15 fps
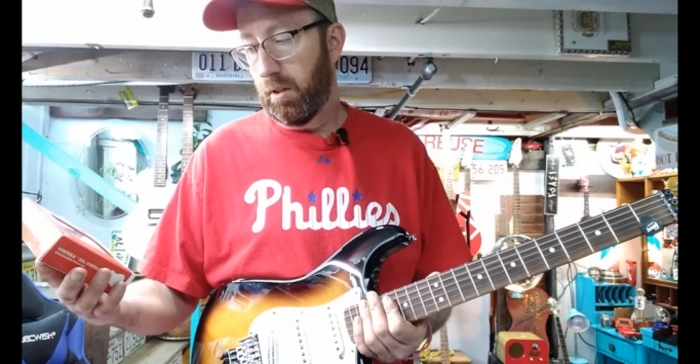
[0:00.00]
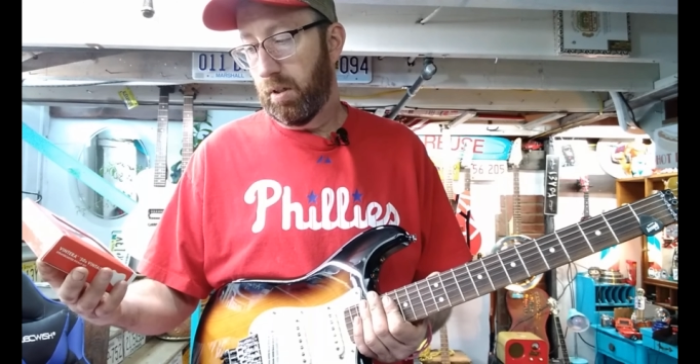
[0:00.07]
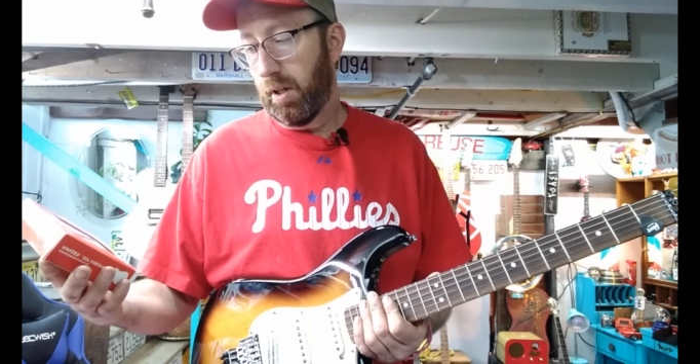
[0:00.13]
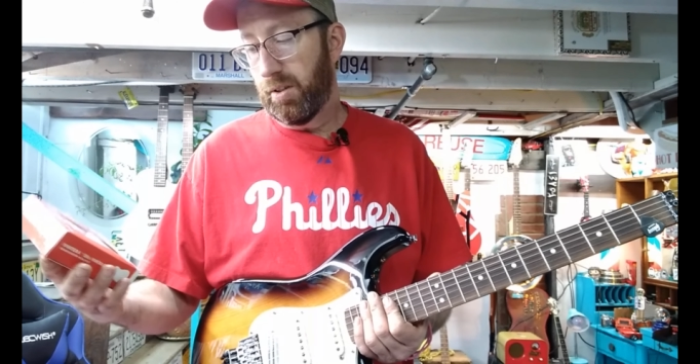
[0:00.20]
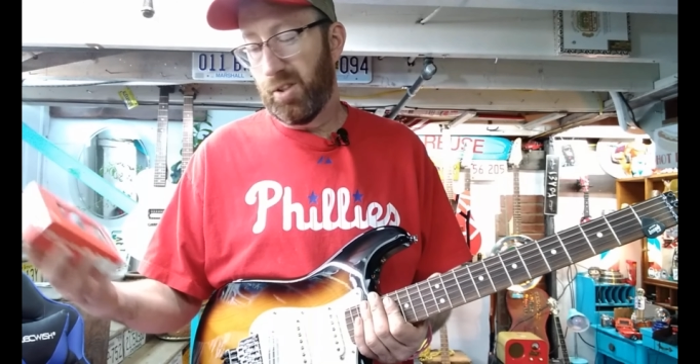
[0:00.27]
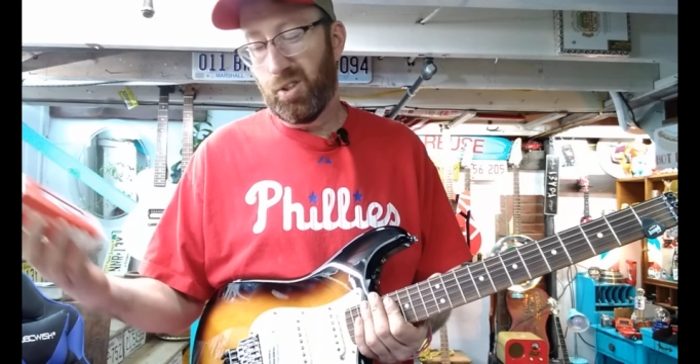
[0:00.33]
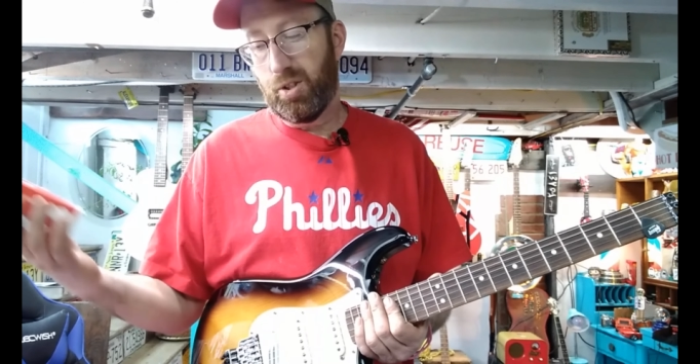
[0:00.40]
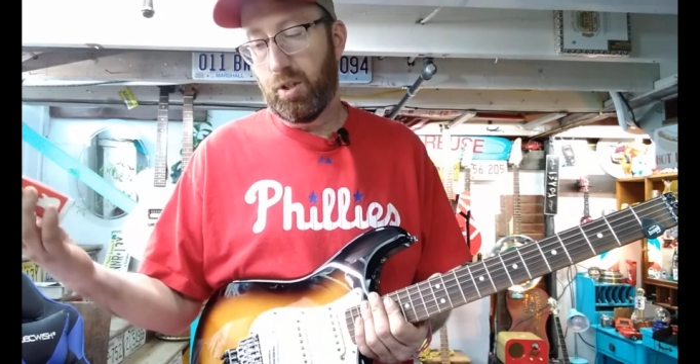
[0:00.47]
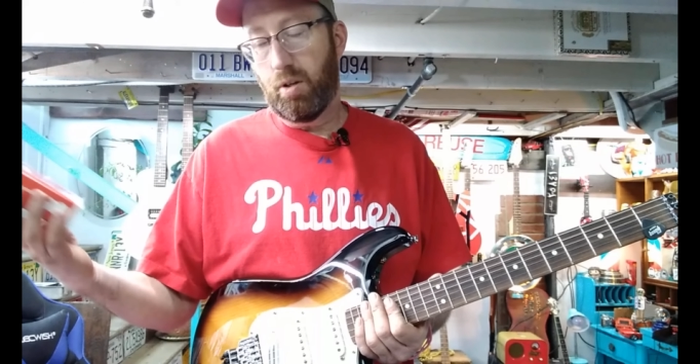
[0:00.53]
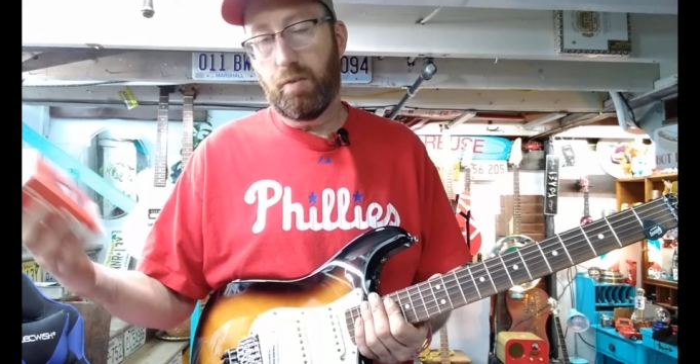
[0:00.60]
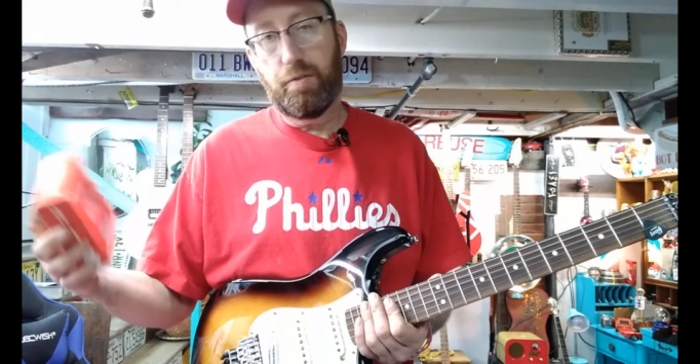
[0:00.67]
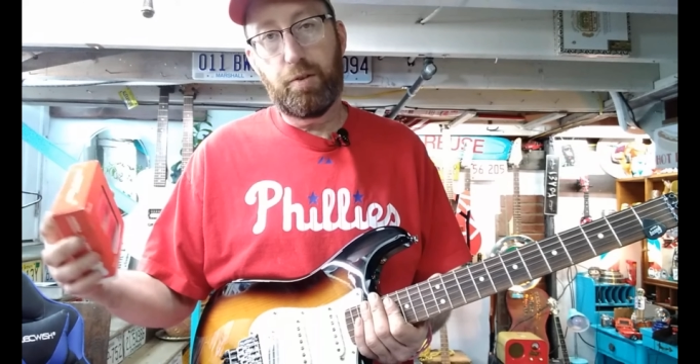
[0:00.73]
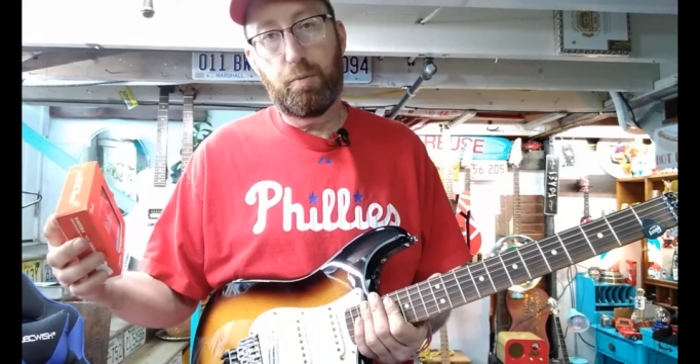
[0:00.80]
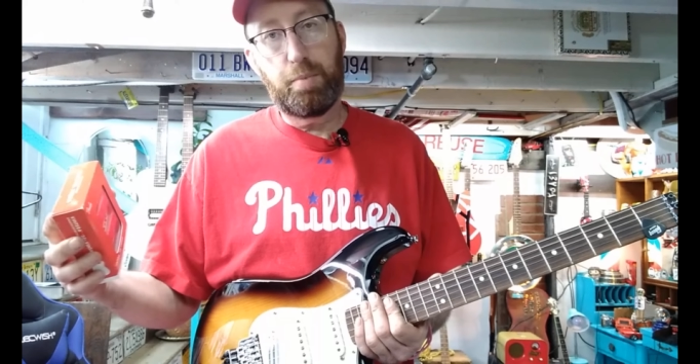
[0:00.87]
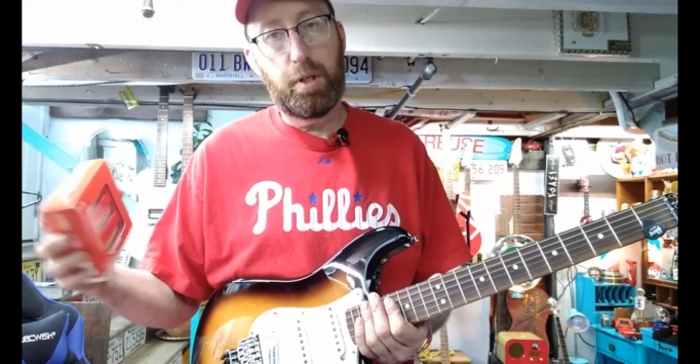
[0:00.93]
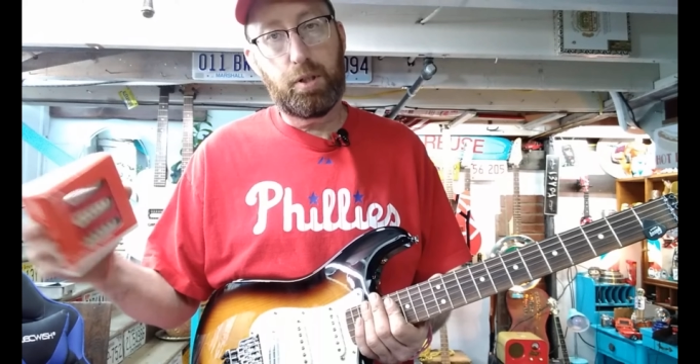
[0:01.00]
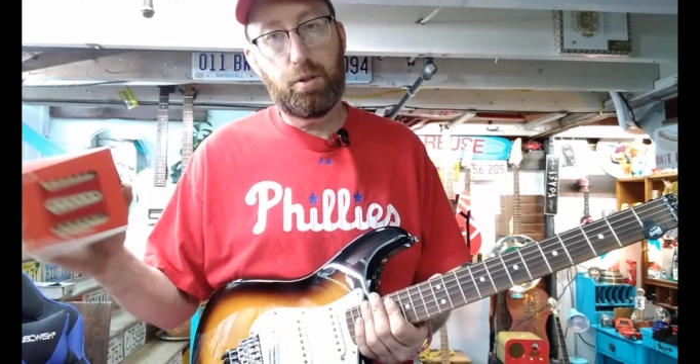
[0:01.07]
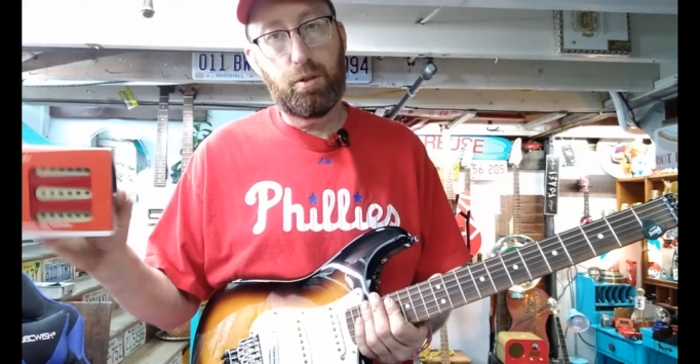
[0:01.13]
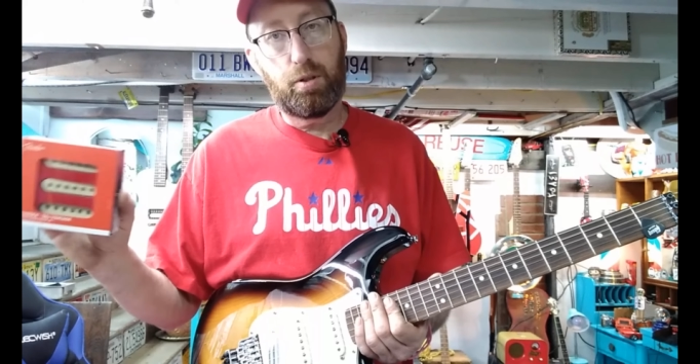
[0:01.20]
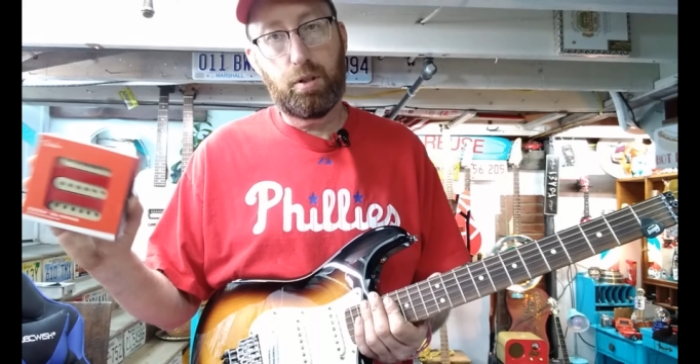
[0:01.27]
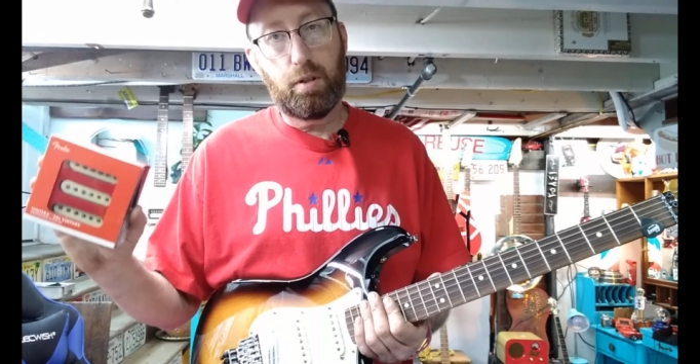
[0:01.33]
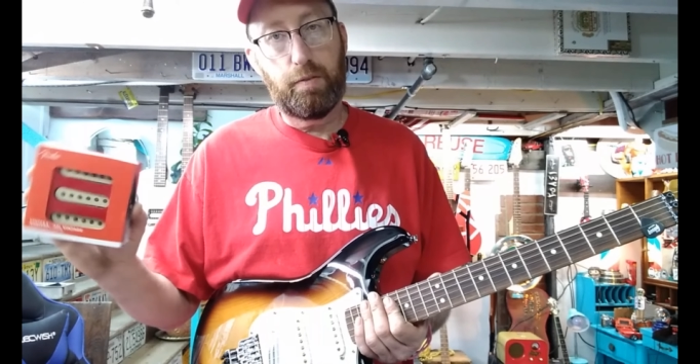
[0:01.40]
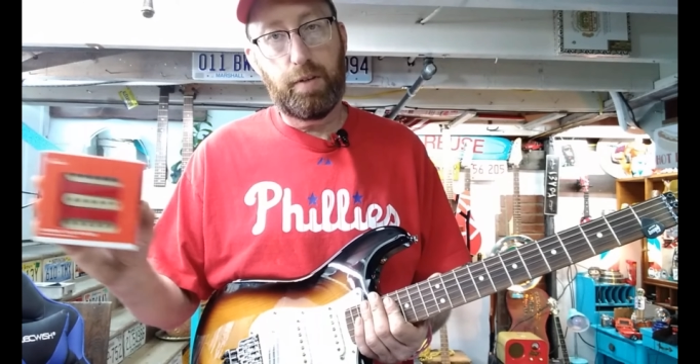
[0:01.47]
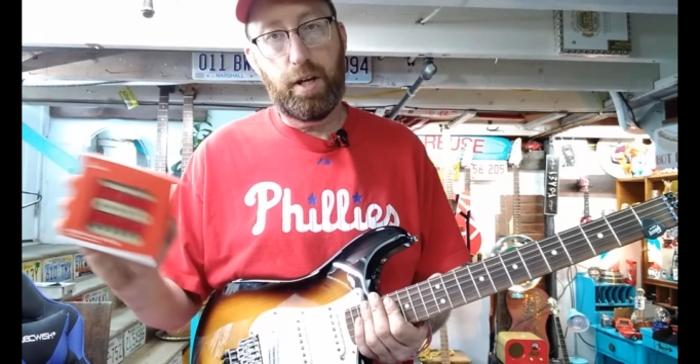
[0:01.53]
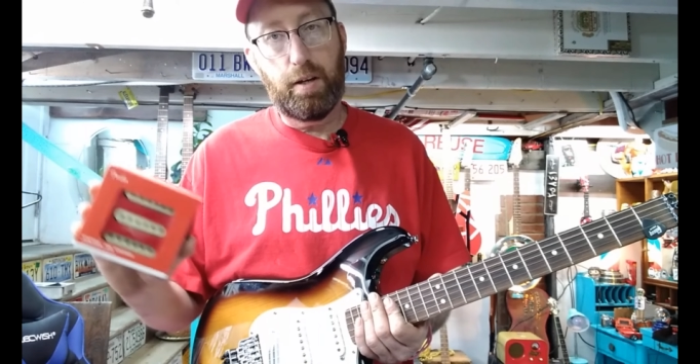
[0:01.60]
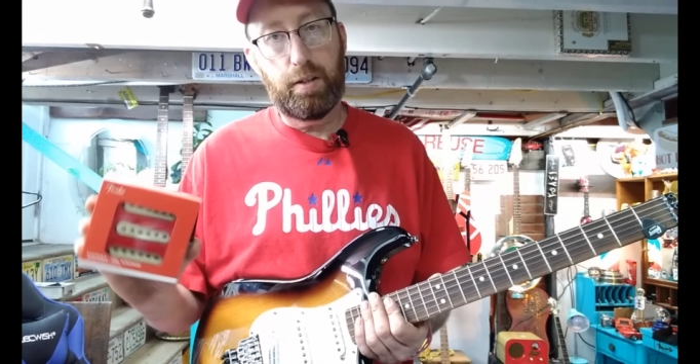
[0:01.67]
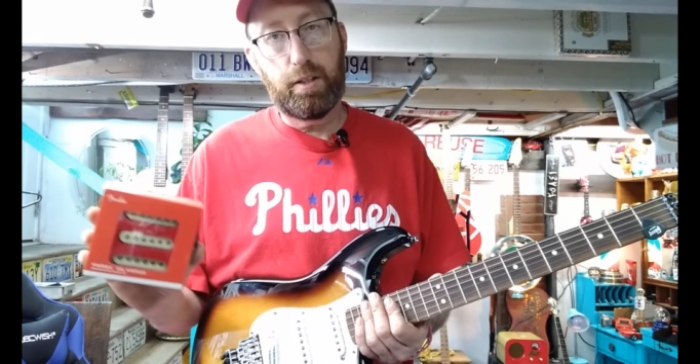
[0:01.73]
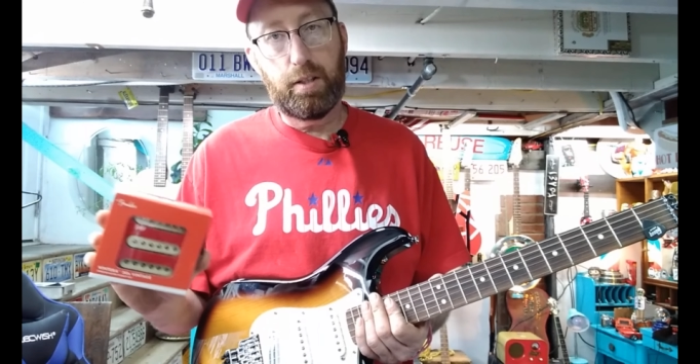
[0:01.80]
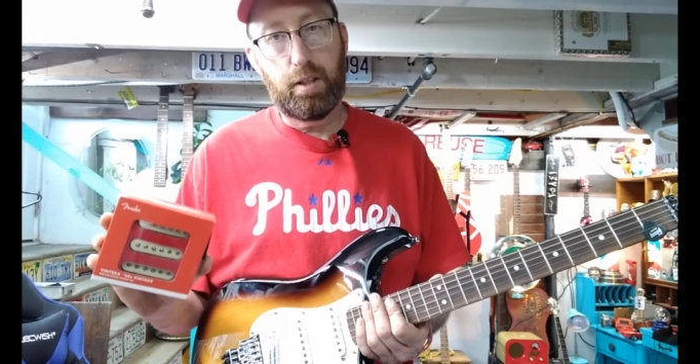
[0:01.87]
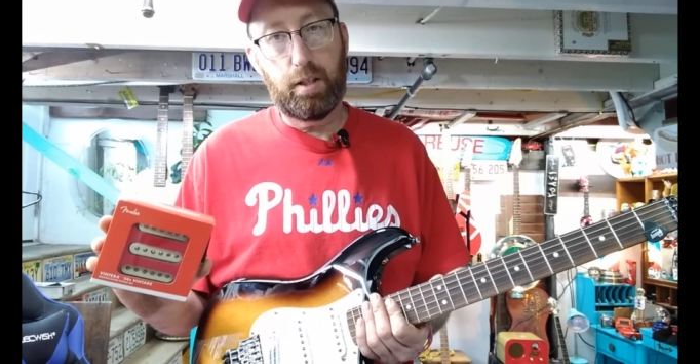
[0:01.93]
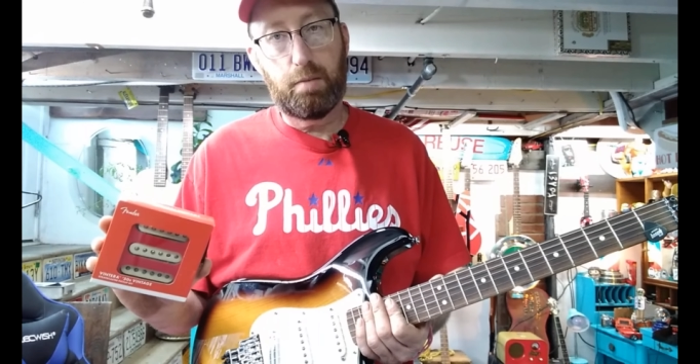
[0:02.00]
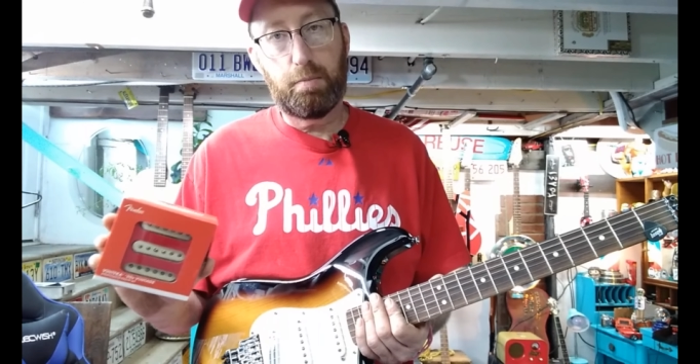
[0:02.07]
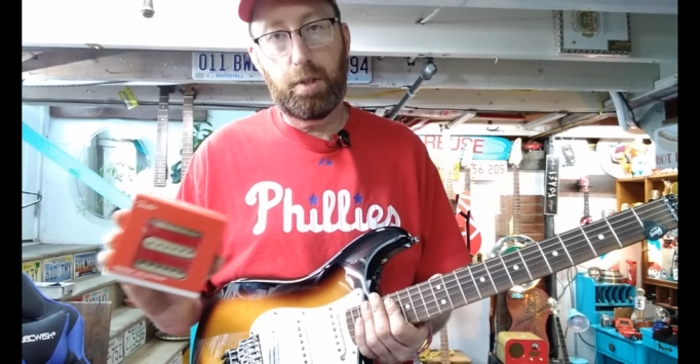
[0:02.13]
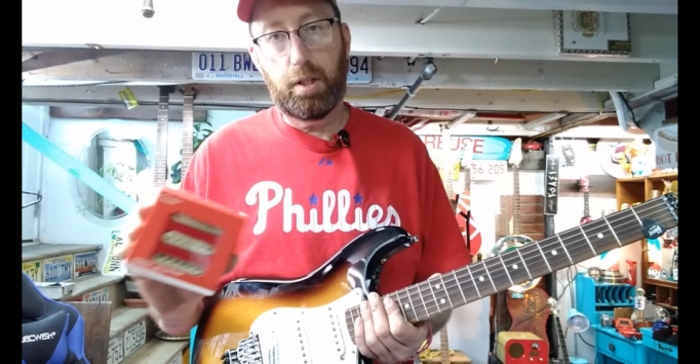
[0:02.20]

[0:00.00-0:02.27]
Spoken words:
I'll just show a few pictures of how I did it,